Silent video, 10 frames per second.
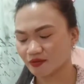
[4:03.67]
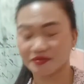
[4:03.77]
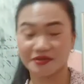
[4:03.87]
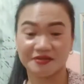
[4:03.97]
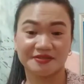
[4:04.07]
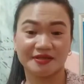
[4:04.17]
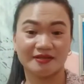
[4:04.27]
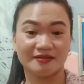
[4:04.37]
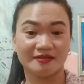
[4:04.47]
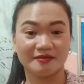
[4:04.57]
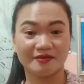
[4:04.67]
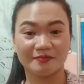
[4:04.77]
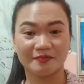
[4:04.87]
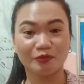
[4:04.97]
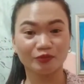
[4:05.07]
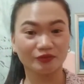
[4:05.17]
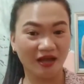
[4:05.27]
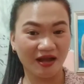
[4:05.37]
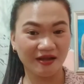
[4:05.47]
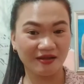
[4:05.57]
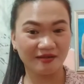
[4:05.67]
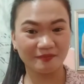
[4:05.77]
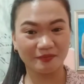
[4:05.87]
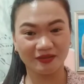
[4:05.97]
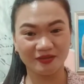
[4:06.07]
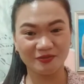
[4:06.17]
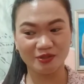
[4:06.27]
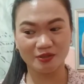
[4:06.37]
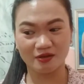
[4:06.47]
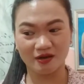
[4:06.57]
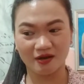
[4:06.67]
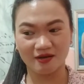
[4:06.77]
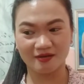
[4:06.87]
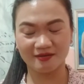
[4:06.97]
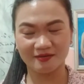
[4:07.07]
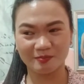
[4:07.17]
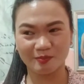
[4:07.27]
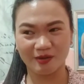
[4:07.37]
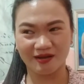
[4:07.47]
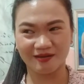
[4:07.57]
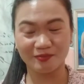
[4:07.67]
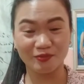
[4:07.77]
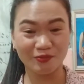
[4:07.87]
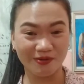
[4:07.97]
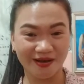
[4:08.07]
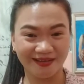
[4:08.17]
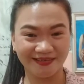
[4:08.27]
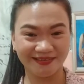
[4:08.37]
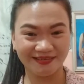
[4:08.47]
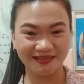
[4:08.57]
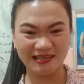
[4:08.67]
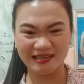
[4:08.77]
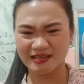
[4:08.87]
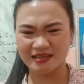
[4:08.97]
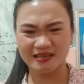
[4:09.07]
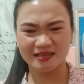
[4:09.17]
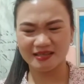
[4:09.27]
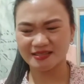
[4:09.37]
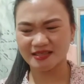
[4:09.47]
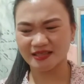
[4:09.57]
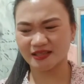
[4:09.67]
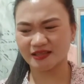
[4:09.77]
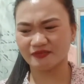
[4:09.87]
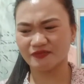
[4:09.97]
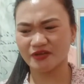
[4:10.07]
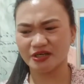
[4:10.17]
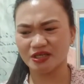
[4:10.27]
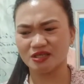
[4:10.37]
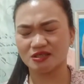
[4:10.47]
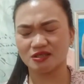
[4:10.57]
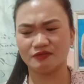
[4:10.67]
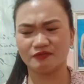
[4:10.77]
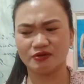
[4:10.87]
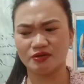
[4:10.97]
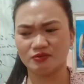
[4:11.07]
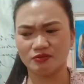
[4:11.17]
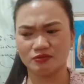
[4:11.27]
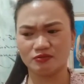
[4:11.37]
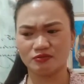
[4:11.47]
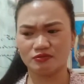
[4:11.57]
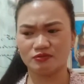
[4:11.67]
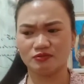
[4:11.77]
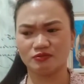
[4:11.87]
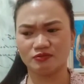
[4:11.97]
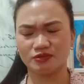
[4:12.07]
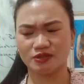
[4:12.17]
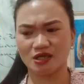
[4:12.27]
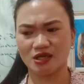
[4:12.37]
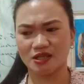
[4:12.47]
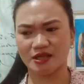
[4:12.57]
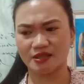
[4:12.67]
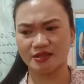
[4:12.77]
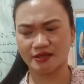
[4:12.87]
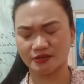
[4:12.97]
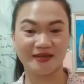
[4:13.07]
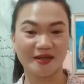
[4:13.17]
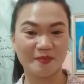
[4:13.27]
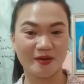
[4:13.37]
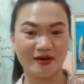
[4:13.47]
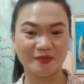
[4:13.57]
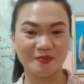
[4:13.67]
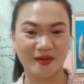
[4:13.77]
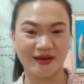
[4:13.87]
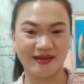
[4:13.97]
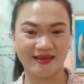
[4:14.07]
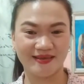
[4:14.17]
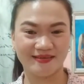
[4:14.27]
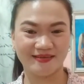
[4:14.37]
They said, pautang, pangnegosyo lang, pang puhunan. It's not that very easy for you to say like that. Can I borrow money?